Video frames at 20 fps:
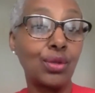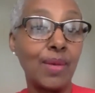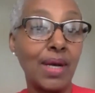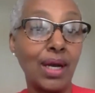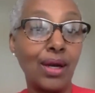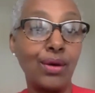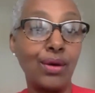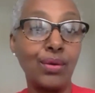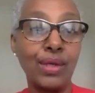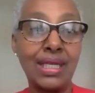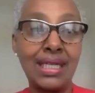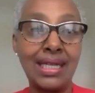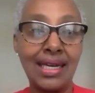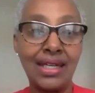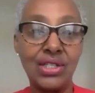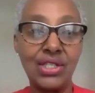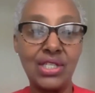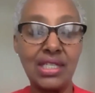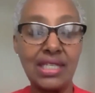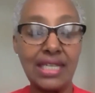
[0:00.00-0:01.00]
Bello in
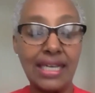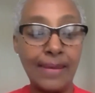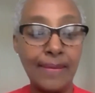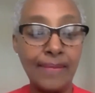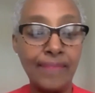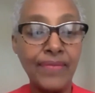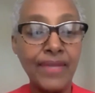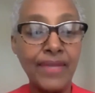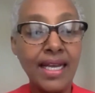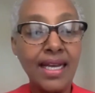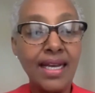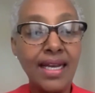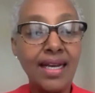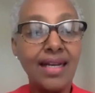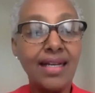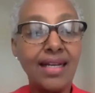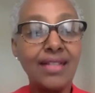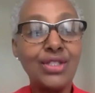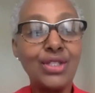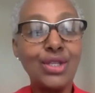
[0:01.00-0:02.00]
Nigeria.
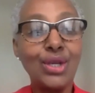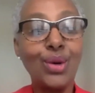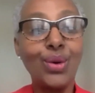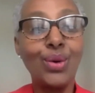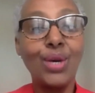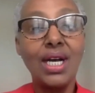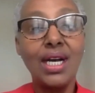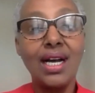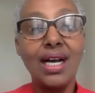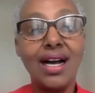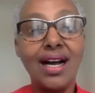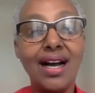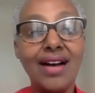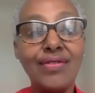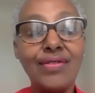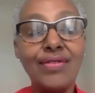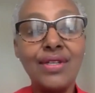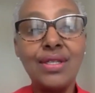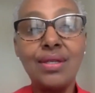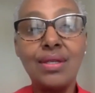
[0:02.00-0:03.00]
And so
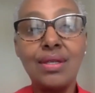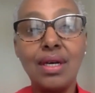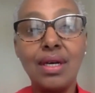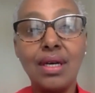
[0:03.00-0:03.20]
having